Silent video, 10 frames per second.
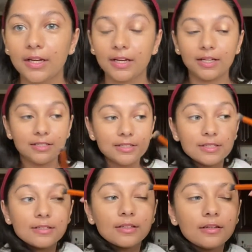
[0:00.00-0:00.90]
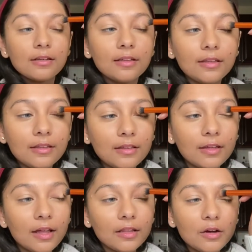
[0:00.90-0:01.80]
it's
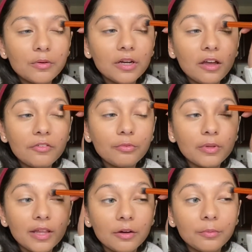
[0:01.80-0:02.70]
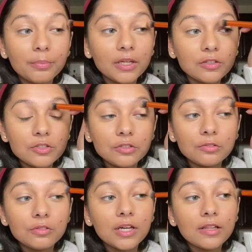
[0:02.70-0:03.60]
yellow enough without being too
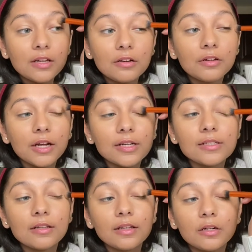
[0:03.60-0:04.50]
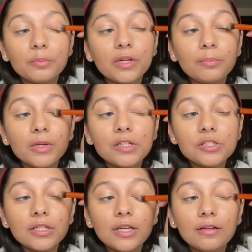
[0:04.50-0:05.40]
yellow, and it has a little bit of peach
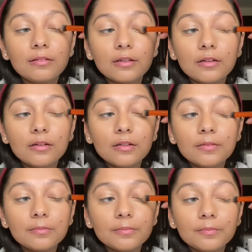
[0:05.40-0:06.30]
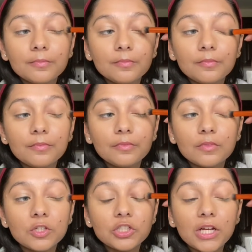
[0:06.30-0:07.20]
in it.
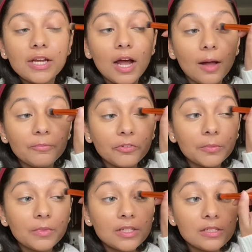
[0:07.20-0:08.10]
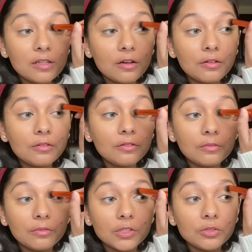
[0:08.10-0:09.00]
The shade up from this though,
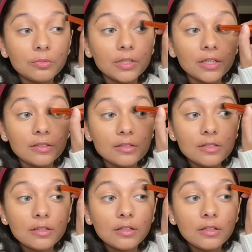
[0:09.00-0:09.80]
which was